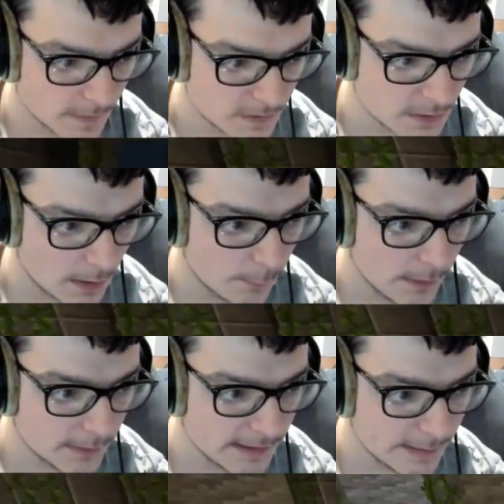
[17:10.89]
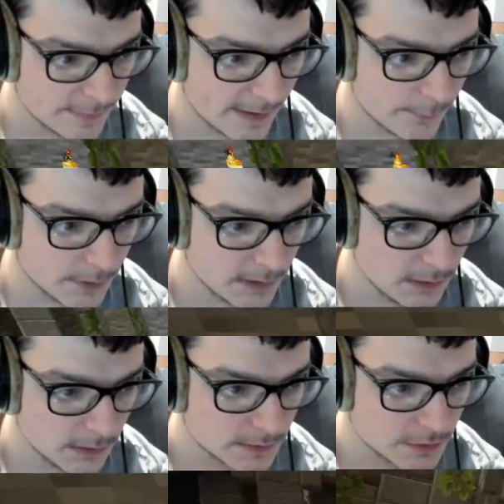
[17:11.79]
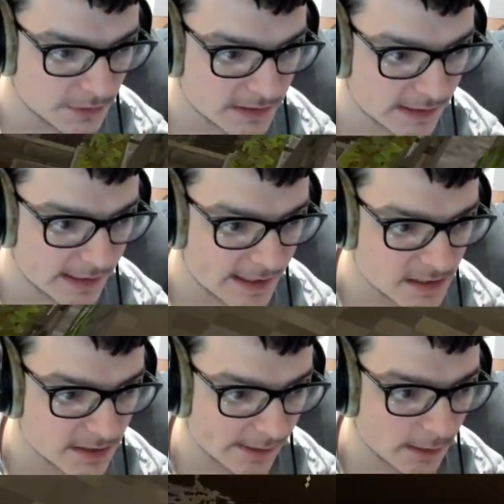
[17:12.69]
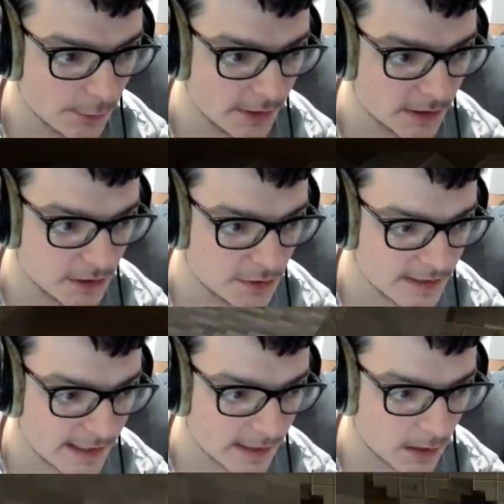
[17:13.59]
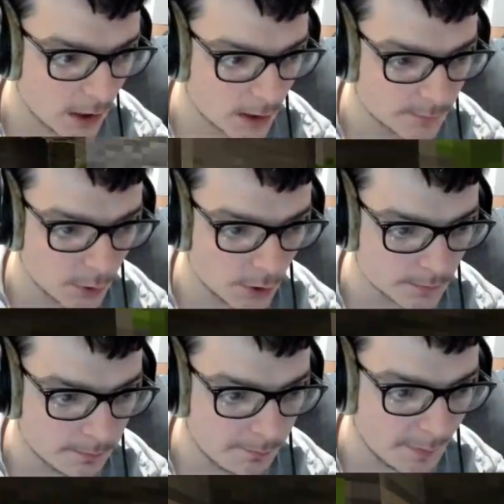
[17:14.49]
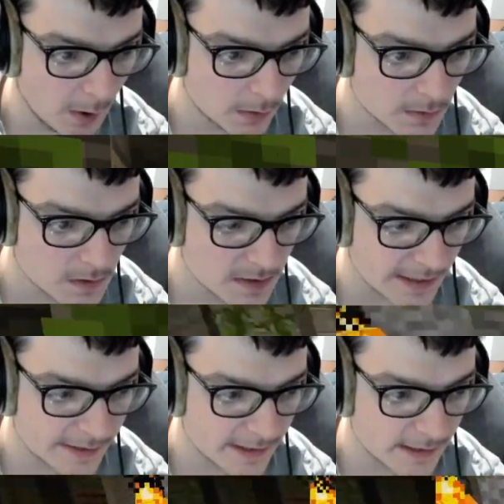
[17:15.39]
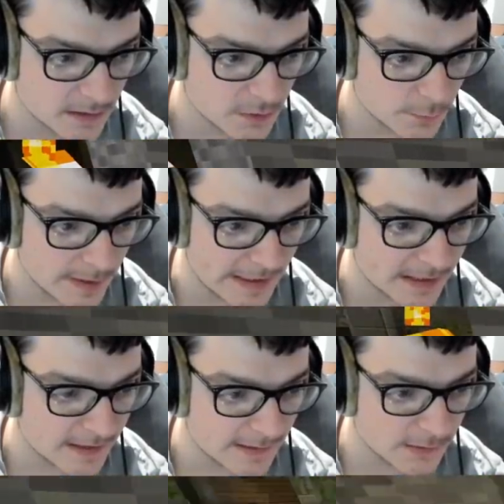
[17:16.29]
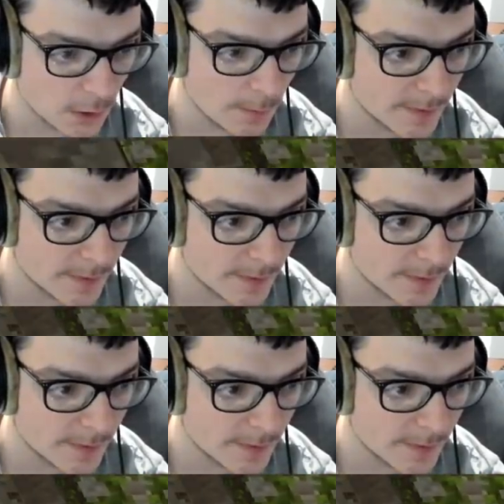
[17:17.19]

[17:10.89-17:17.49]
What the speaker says: So I will keep that one, just in case. Because I know you can use a cardboard box, I think, to pick things up.